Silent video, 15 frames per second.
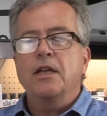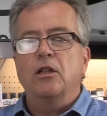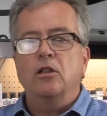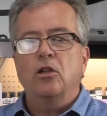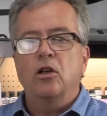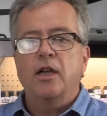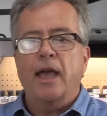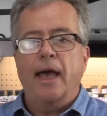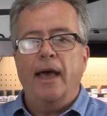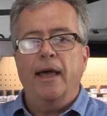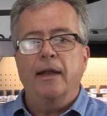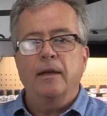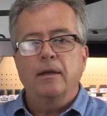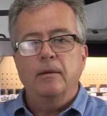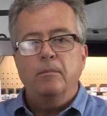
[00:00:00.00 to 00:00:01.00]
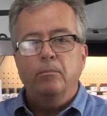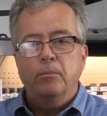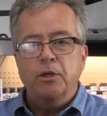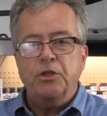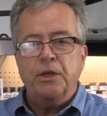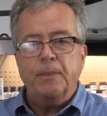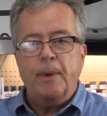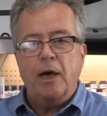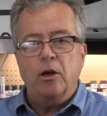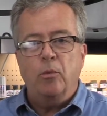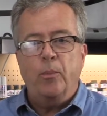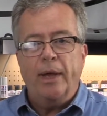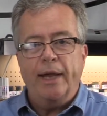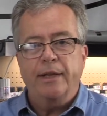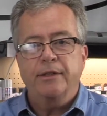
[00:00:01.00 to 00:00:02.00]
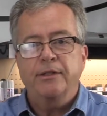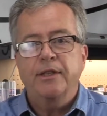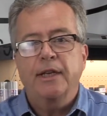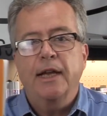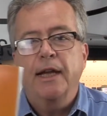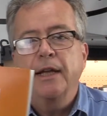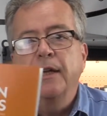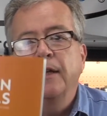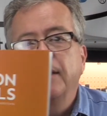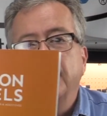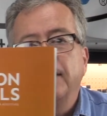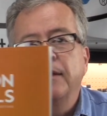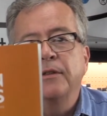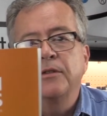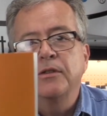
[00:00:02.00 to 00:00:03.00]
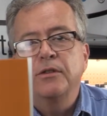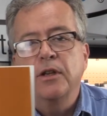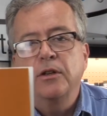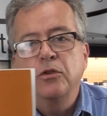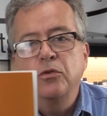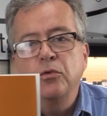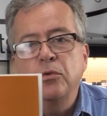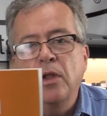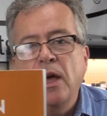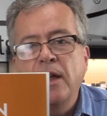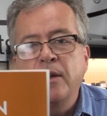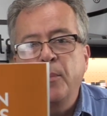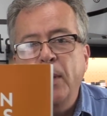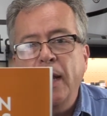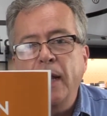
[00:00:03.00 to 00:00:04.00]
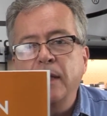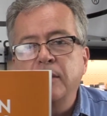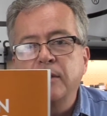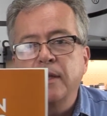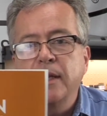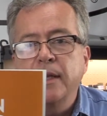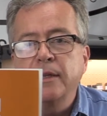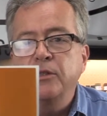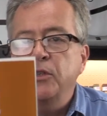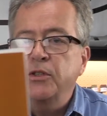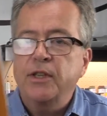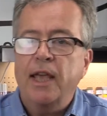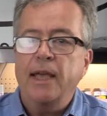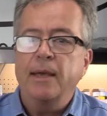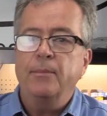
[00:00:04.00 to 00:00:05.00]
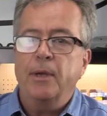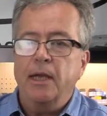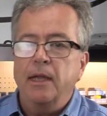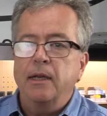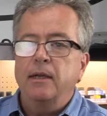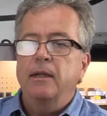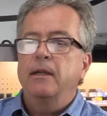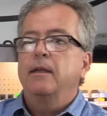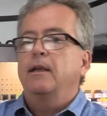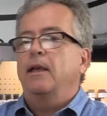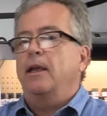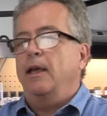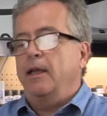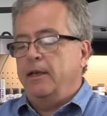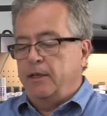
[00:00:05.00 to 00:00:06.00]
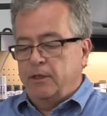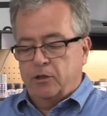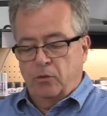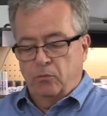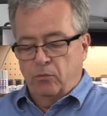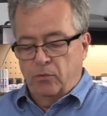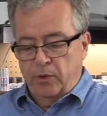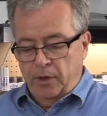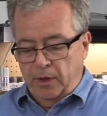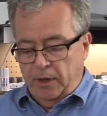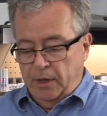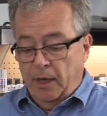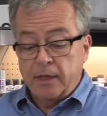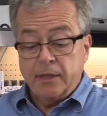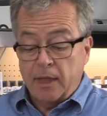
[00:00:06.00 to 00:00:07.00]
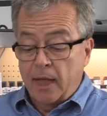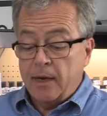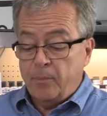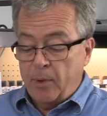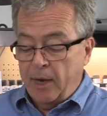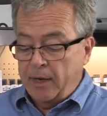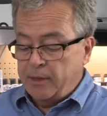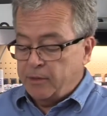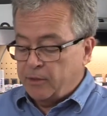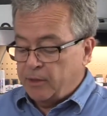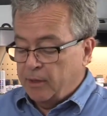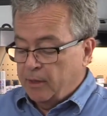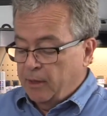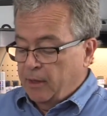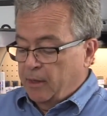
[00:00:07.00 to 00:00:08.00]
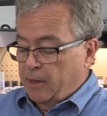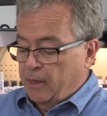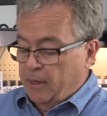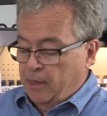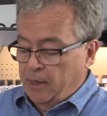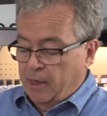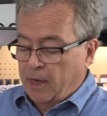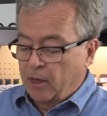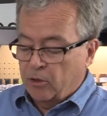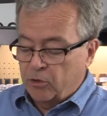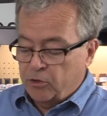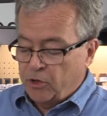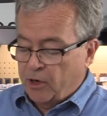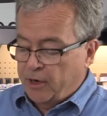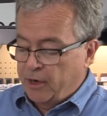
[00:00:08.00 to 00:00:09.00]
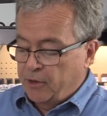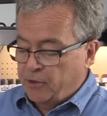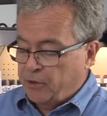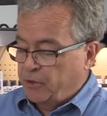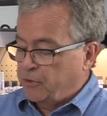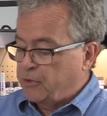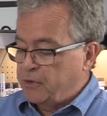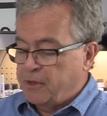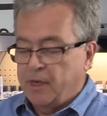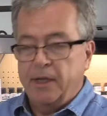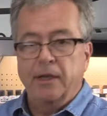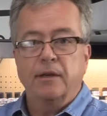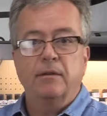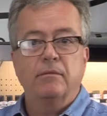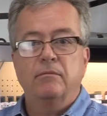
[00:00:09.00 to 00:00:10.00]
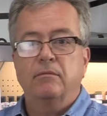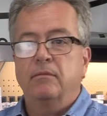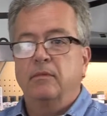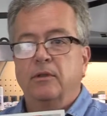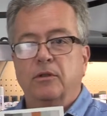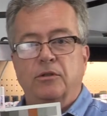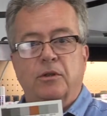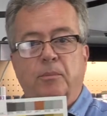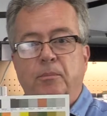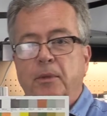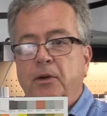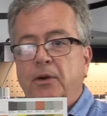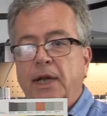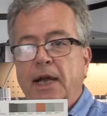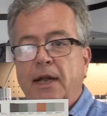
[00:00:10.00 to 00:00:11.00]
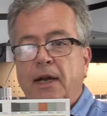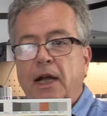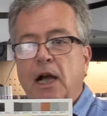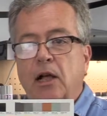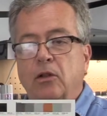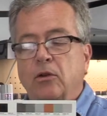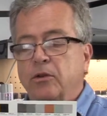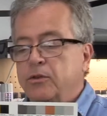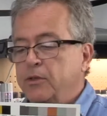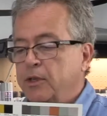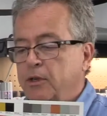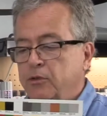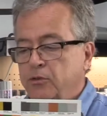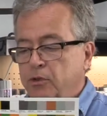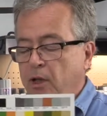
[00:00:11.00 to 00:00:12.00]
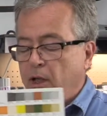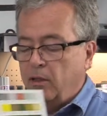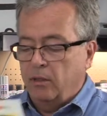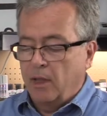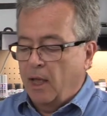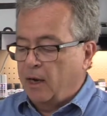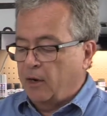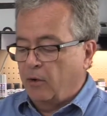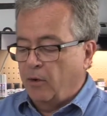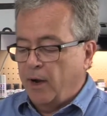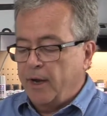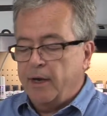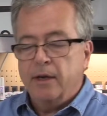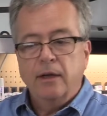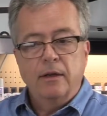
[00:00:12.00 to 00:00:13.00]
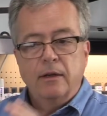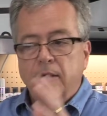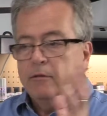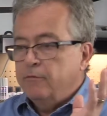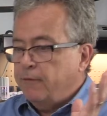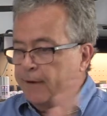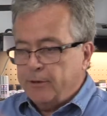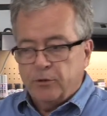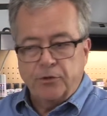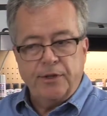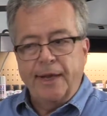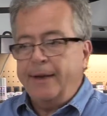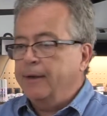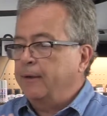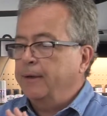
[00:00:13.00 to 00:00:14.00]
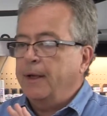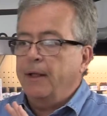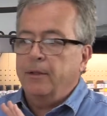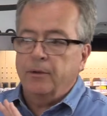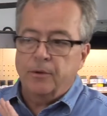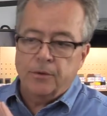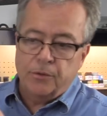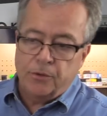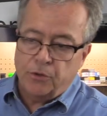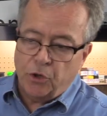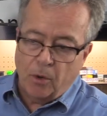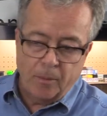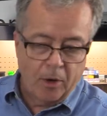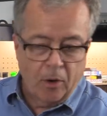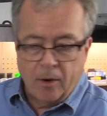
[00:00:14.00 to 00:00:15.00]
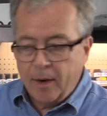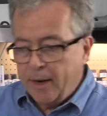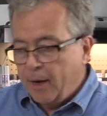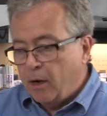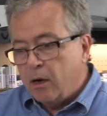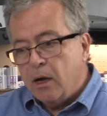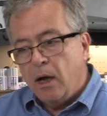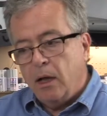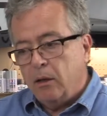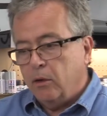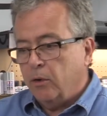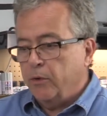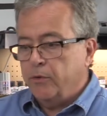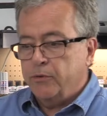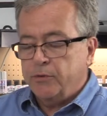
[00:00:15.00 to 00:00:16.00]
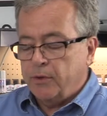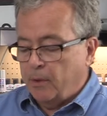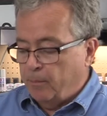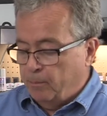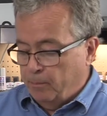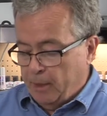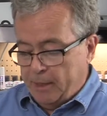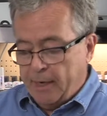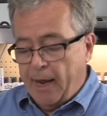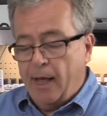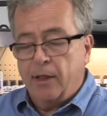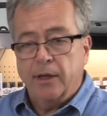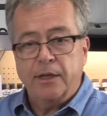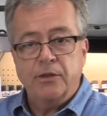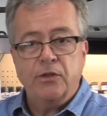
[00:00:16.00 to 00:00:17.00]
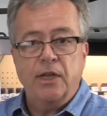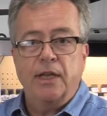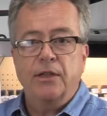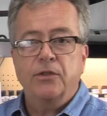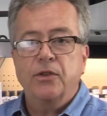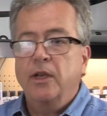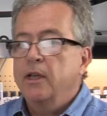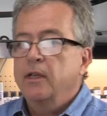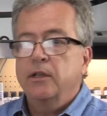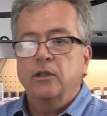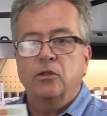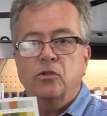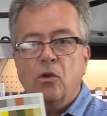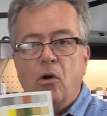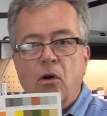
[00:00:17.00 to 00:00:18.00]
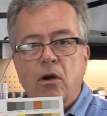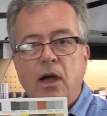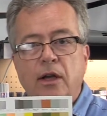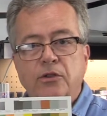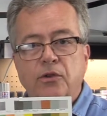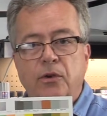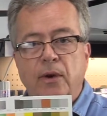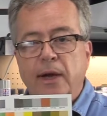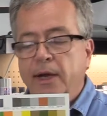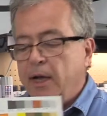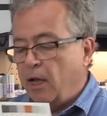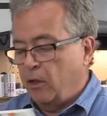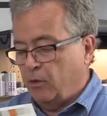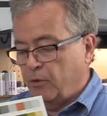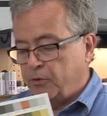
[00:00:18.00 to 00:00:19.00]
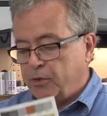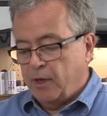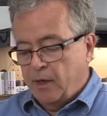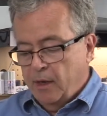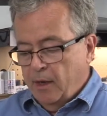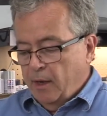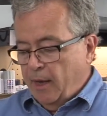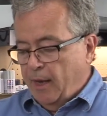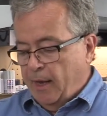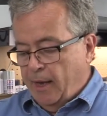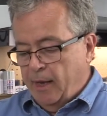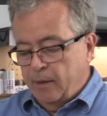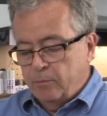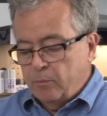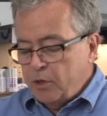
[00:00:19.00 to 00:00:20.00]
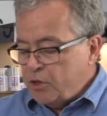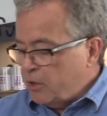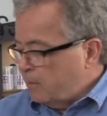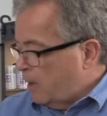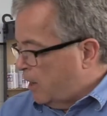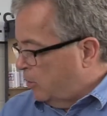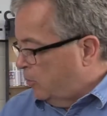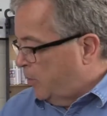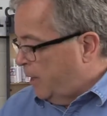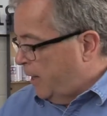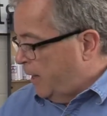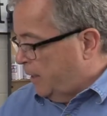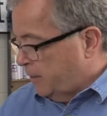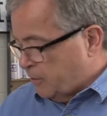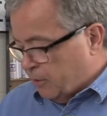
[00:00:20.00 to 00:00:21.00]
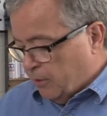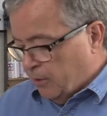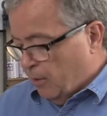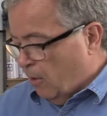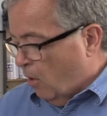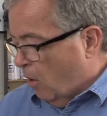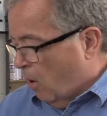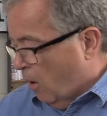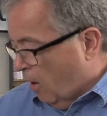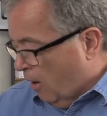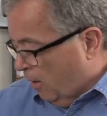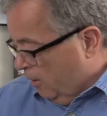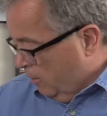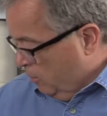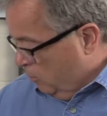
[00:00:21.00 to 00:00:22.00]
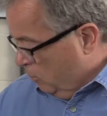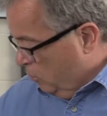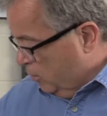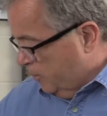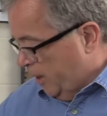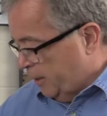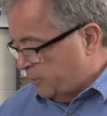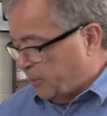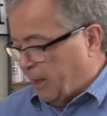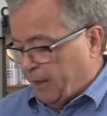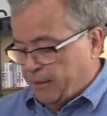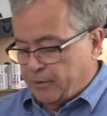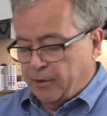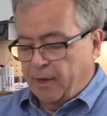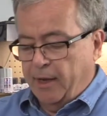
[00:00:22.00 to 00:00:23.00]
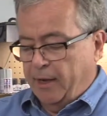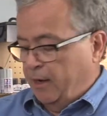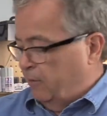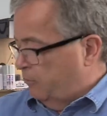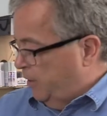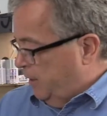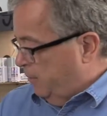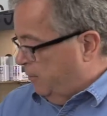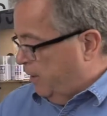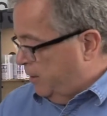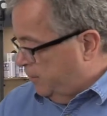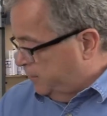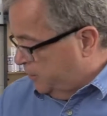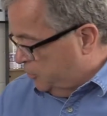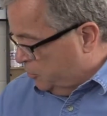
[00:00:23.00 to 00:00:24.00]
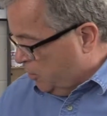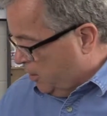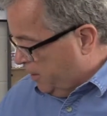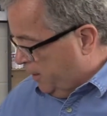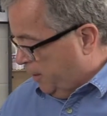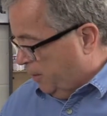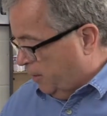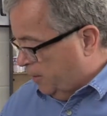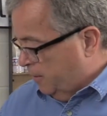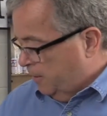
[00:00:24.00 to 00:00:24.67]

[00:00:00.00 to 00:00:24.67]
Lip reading: a look at Mission Model paints today. This is a new line of paints that just came in, and it's a really nice line of paints. The color chart here shows you that there's a myriad of colors. There's a lot of great Federal Standard colors, German RAL colors, metallics, tints, just all kinds of great colors. And Mission Model paints are water-based paints, and I'll read it right off the jar here.